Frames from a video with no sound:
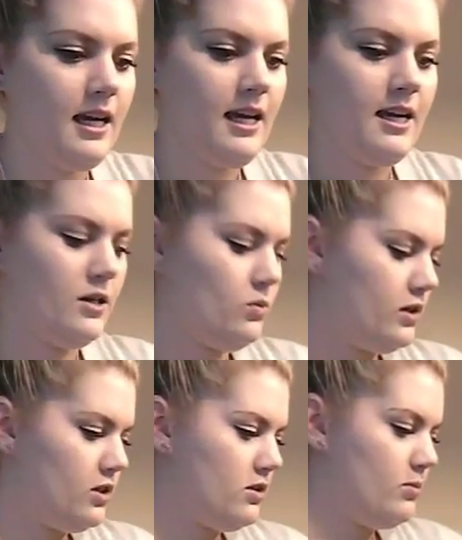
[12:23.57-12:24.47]
And
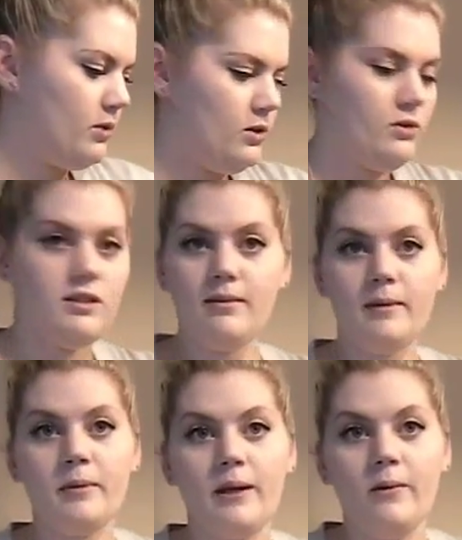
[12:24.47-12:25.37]
we just reuse them
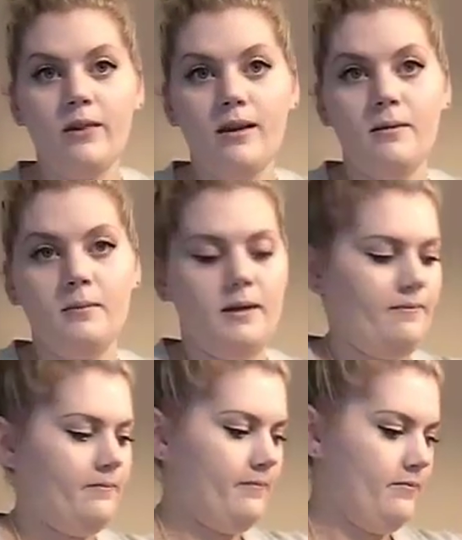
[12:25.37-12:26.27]
and play with them
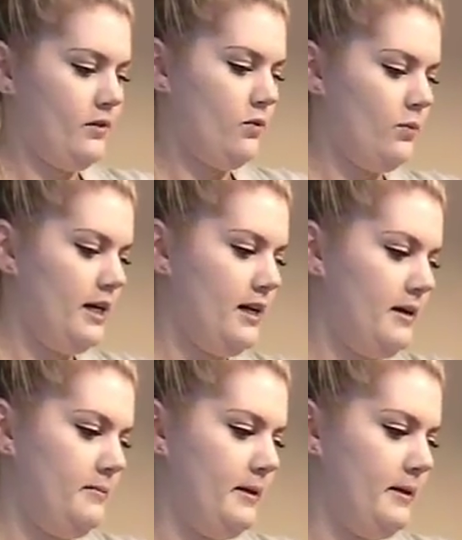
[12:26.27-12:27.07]
and read them.